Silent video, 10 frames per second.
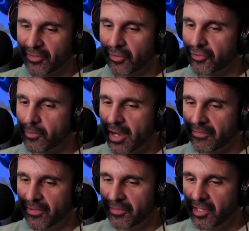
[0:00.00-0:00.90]
So let's go back
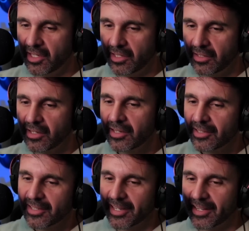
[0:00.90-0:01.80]
15
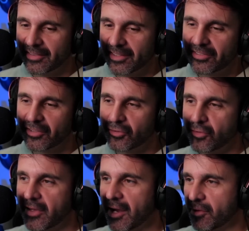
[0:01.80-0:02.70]
and listen
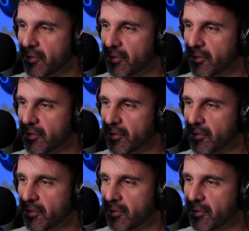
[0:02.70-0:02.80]
to that,